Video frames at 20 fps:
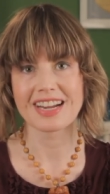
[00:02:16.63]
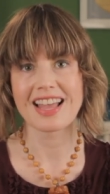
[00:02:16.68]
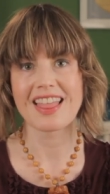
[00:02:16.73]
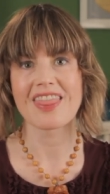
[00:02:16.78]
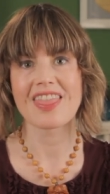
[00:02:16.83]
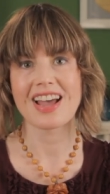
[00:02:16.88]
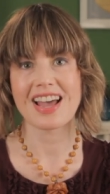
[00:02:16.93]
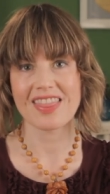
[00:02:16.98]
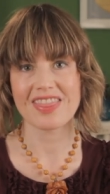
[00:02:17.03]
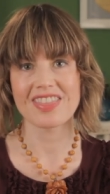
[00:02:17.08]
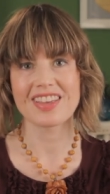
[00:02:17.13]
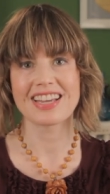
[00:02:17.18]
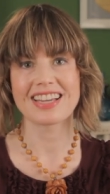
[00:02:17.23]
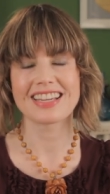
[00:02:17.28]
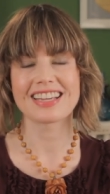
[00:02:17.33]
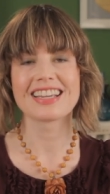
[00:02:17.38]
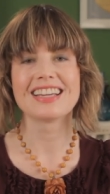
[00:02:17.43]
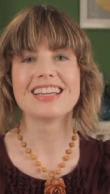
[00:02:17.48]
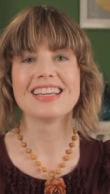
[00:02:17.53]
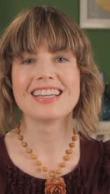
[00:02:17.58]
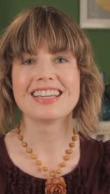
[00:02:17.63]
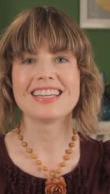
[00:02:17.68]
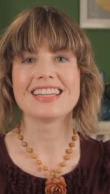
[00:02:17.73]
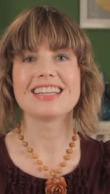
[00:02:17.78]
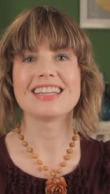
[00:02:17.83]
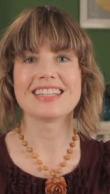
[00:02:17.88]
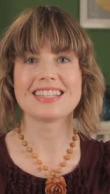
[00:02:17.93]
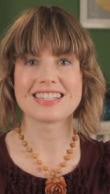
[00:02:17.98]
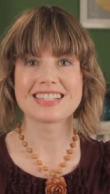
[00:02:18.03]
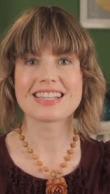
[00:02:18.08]
And that thing
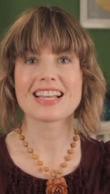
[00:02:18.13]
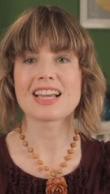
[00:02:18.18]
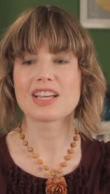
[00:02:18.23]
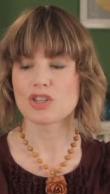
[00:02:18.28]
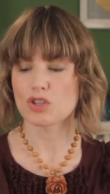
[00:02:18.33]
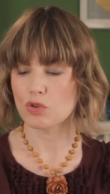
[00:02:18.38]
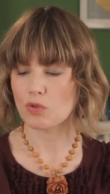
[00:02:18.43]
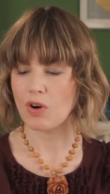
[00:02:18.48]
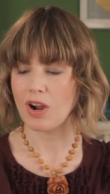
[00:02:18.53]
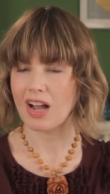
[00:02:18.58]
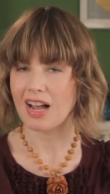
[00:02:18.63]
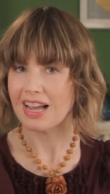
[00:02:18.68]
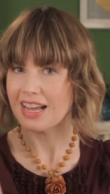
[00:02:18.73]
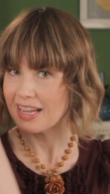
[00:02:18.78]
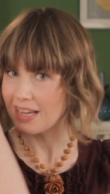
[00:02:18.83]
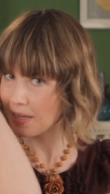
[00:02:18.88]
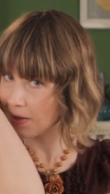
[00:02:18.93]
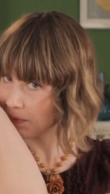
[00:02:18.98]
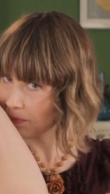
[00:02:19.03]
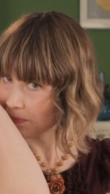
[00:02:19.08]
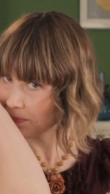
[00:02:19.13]
is dry.